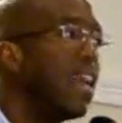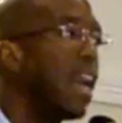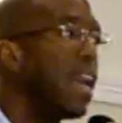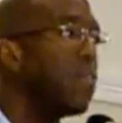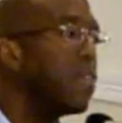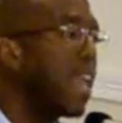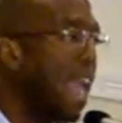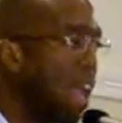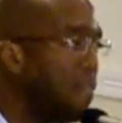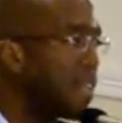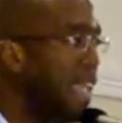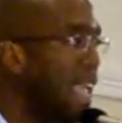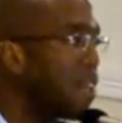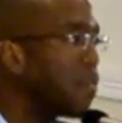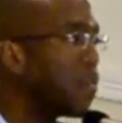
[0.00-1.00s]
I would
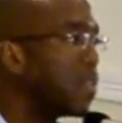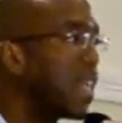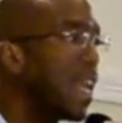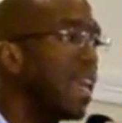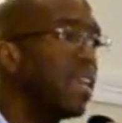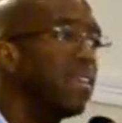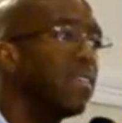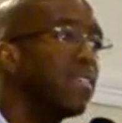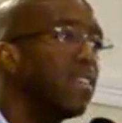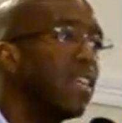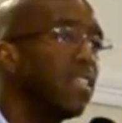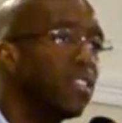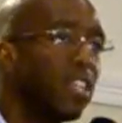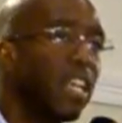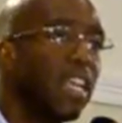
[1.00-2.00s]
advocate for
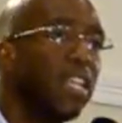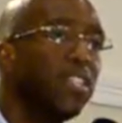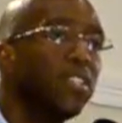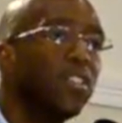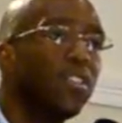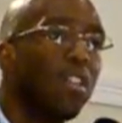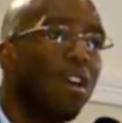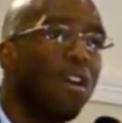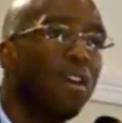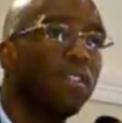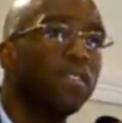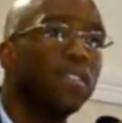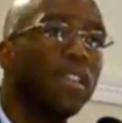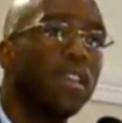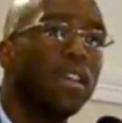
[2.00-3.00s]
that change in the
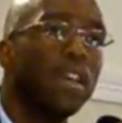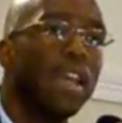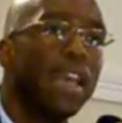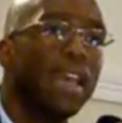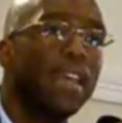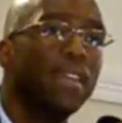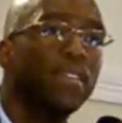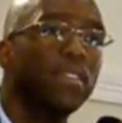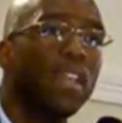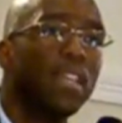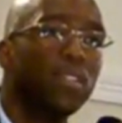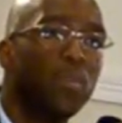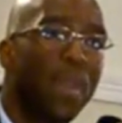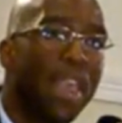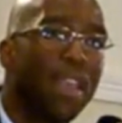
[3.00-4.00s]
laws
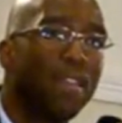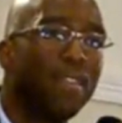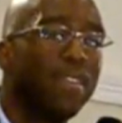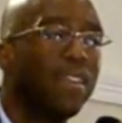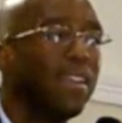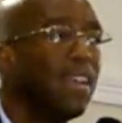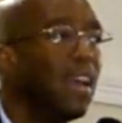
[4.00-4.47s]
as mayor